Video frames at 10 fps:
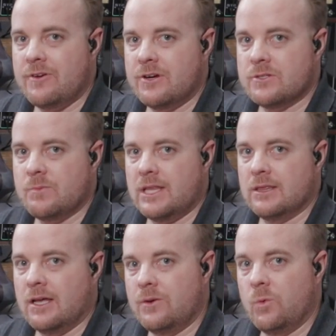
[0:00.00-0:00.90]
here is my
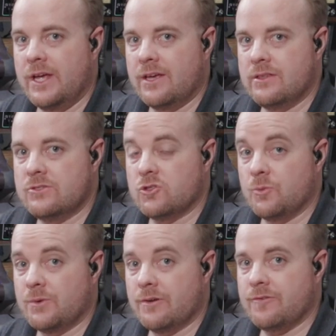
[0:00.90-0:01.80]
Ludwig
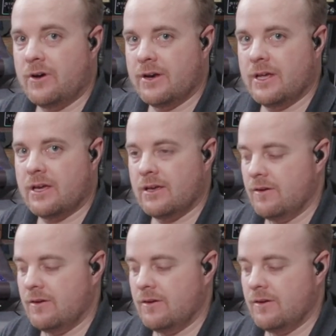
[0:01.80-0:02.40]
Supraphonic